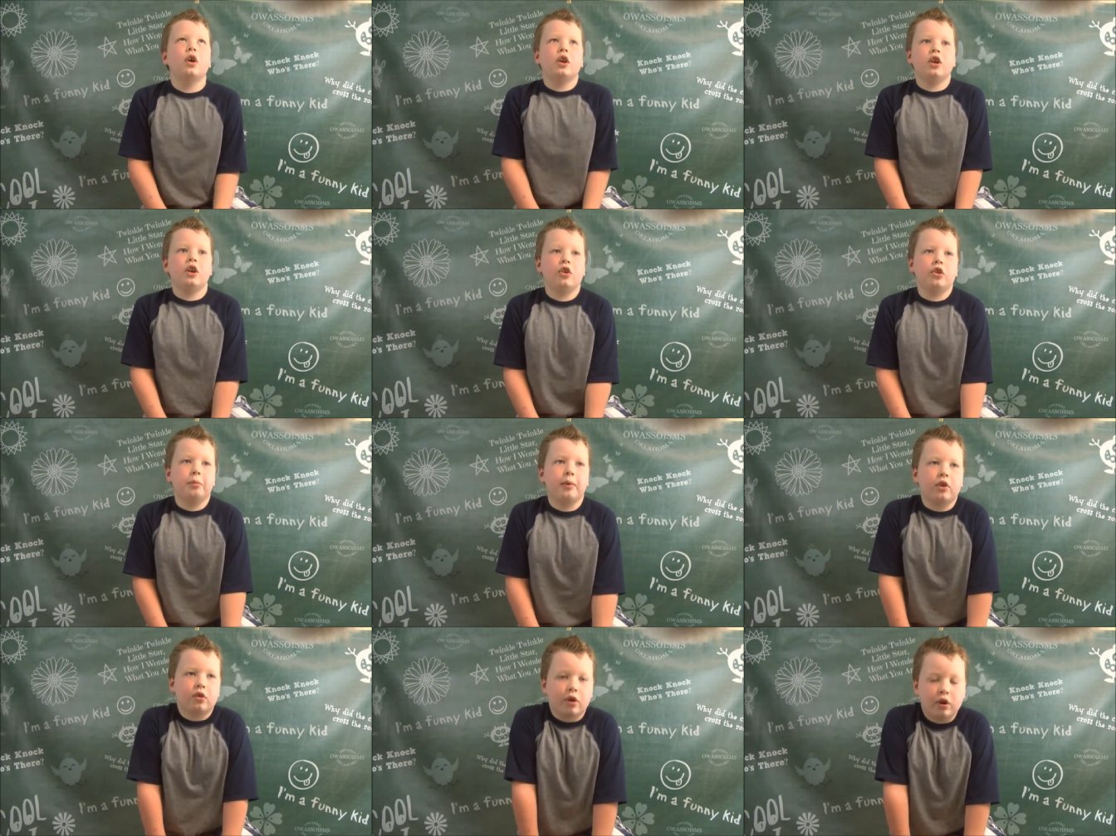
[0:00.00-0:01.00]
E is the
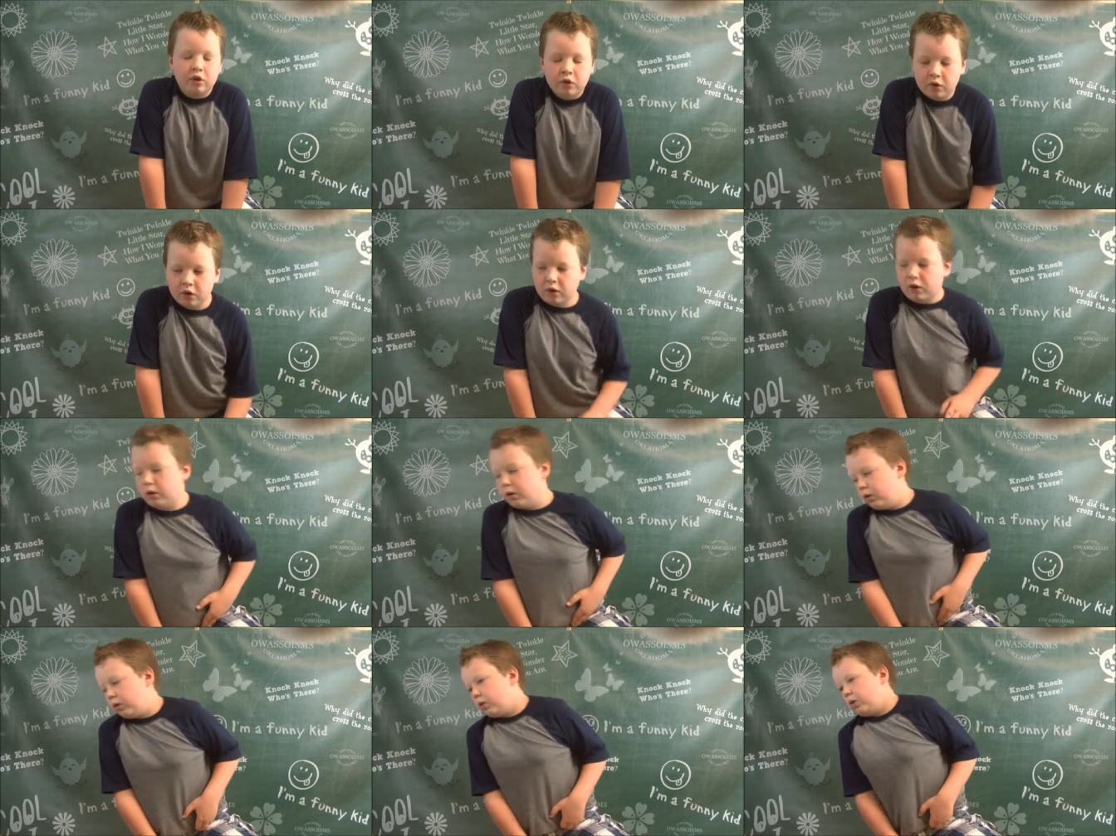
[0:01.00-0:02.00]
best grade you can get.
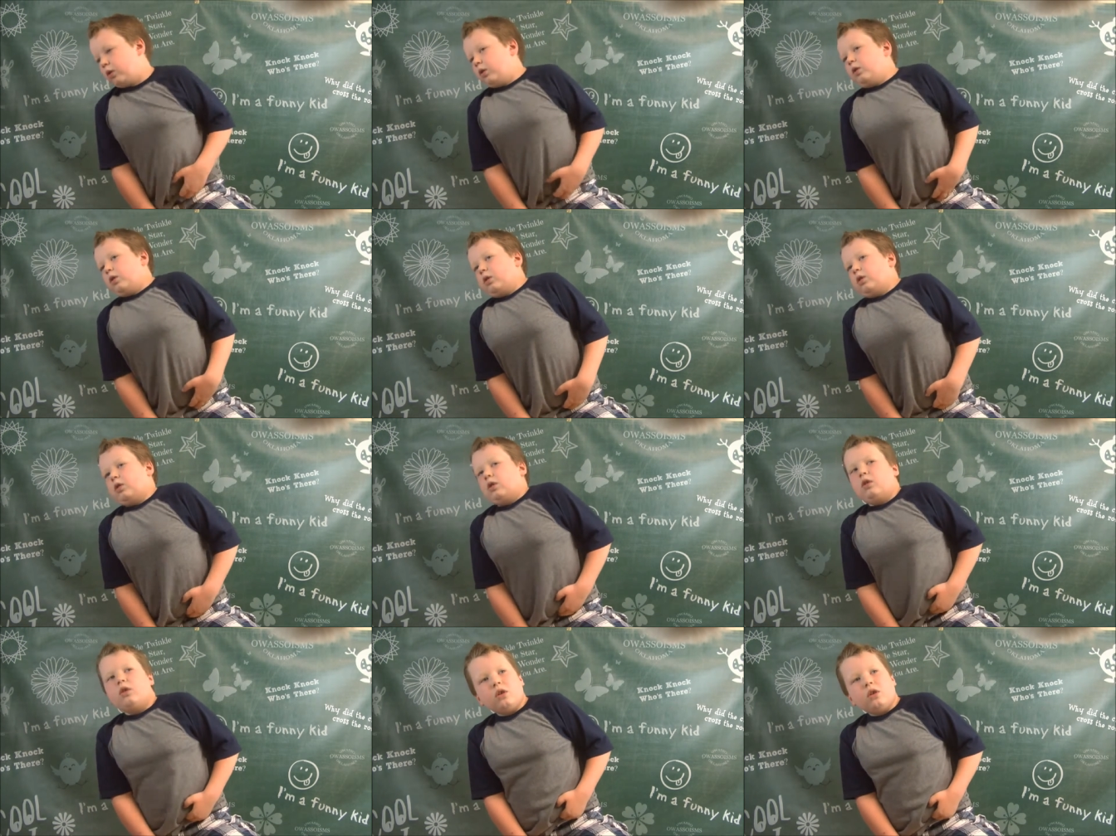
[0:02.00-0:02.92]
All E's.